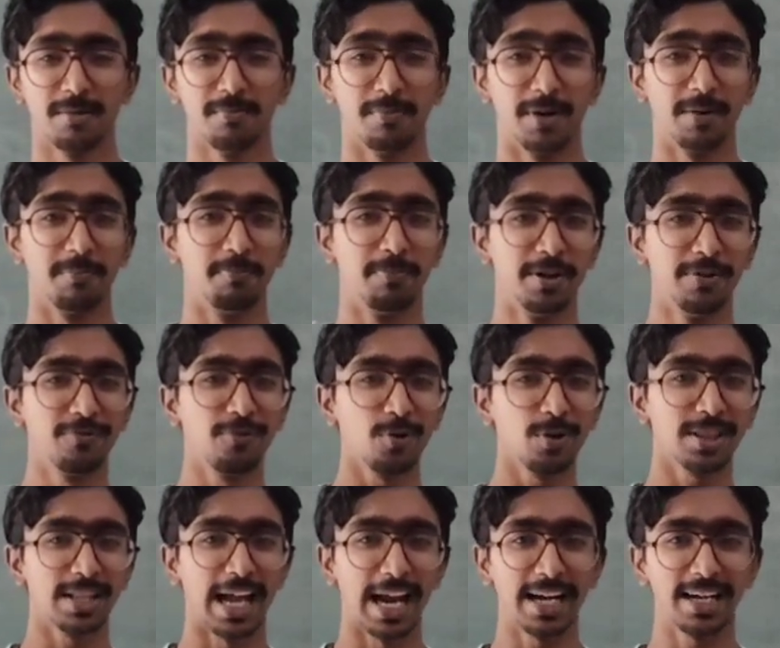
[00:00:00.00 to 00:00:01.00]
But
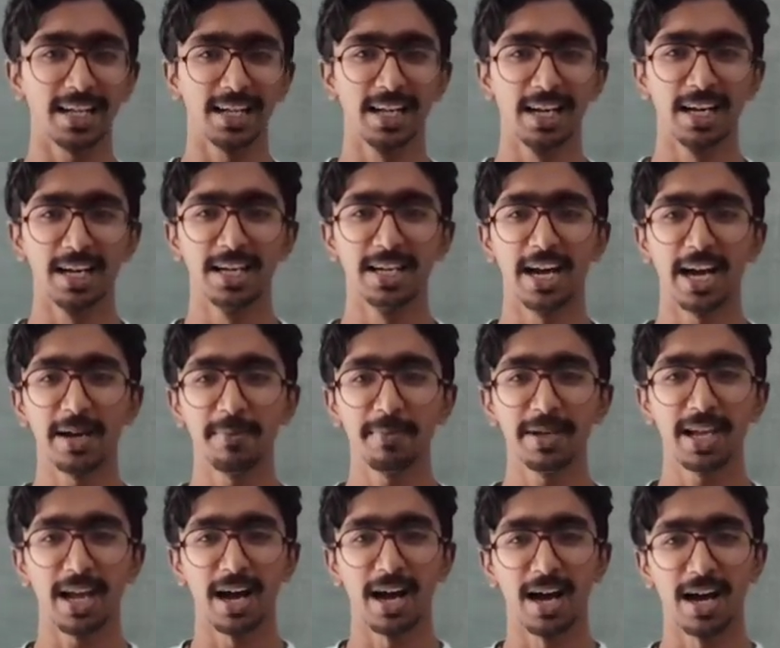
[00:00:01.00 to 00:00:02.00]
before that, let
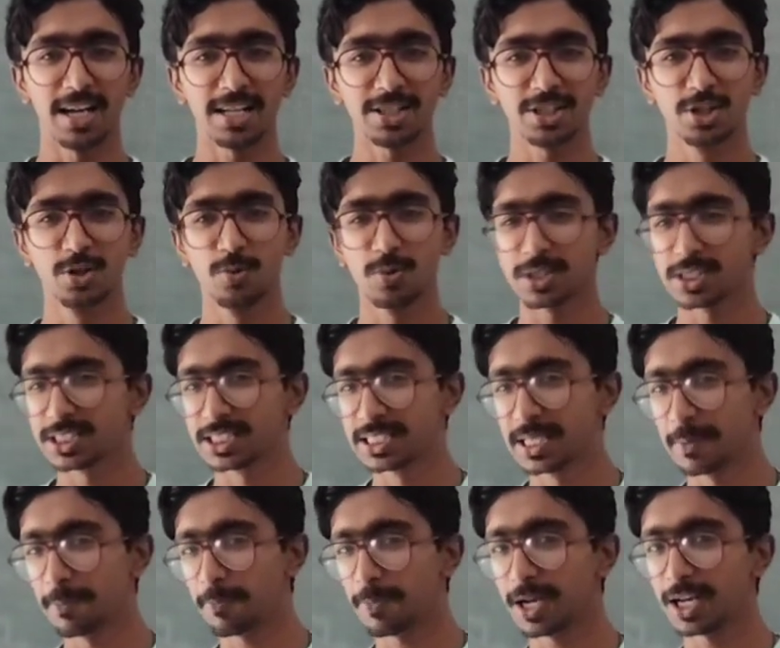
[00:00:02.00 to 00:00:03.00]
me ask you a
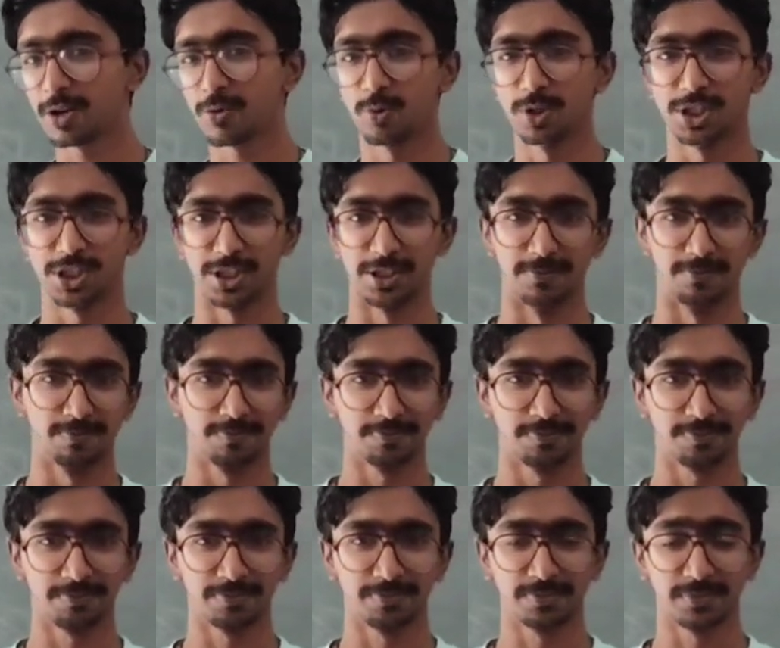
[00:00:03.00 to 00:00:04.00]
simple question.
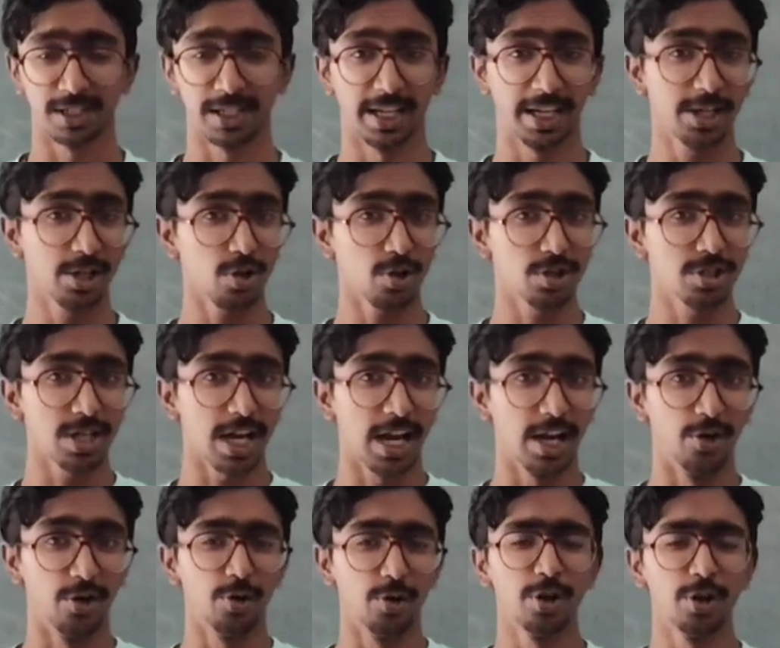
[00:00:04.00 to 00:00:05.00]
In your
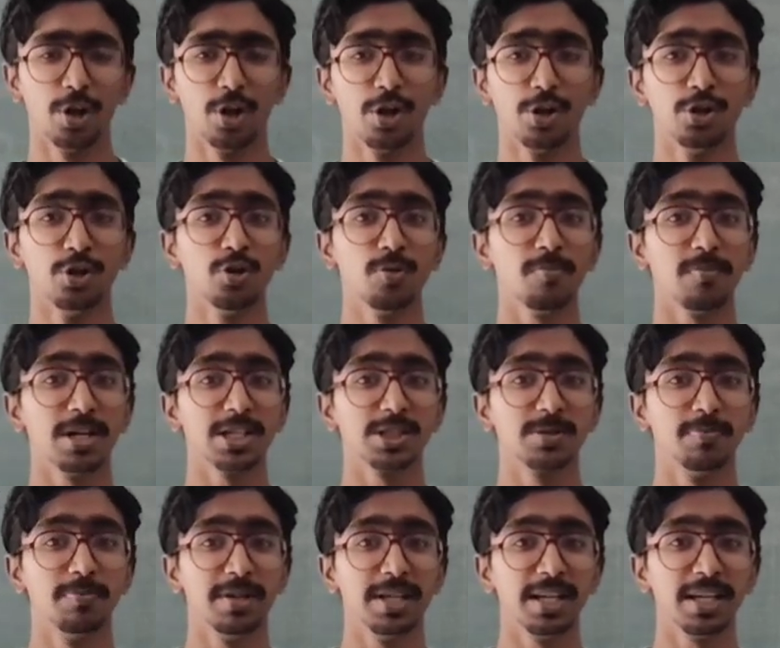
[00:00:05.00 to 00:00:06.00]
childhood, you
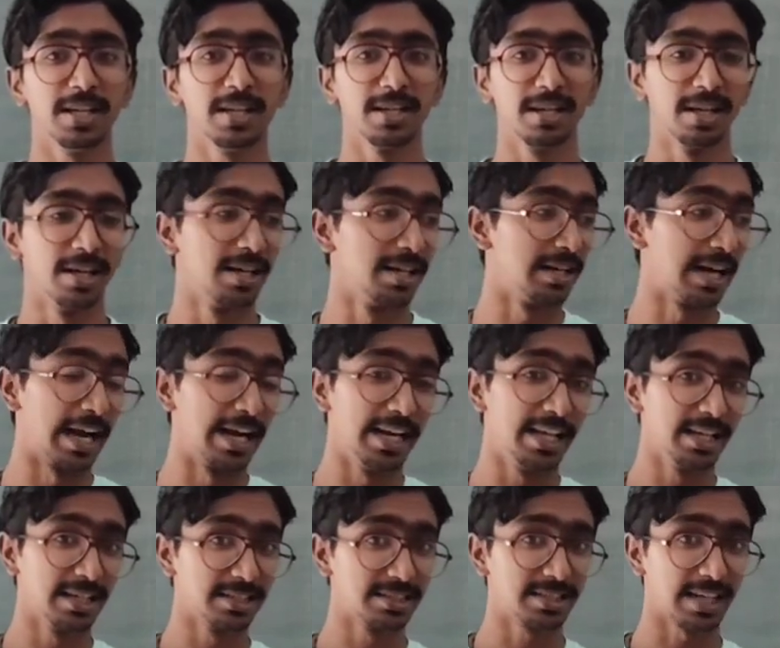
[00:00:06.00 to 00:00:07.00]
must be
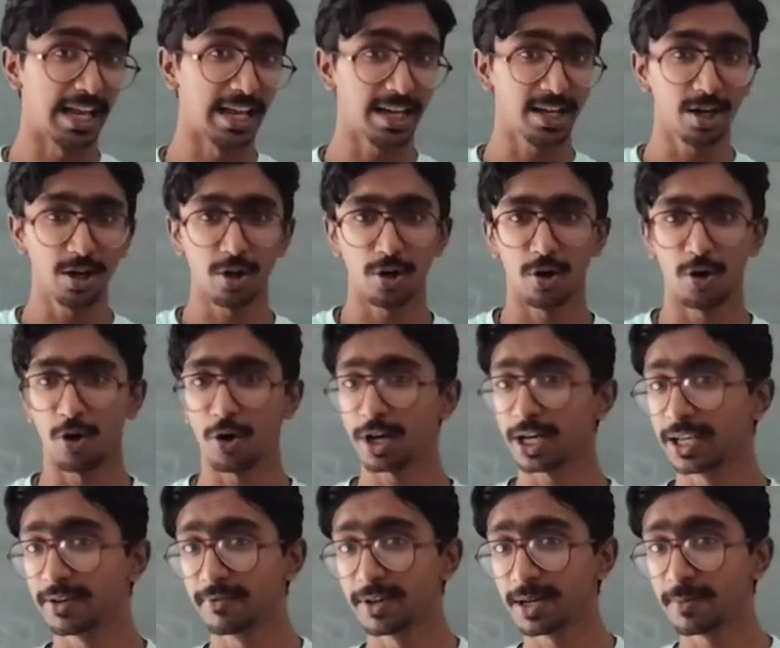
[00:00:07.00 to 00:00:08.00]
riding a cycle
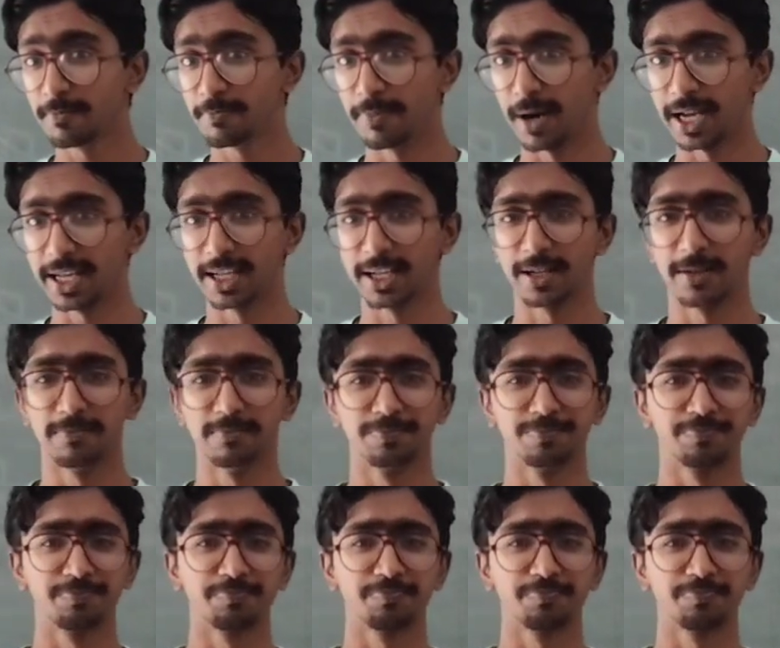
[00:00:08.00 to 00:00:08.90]
or even a bike.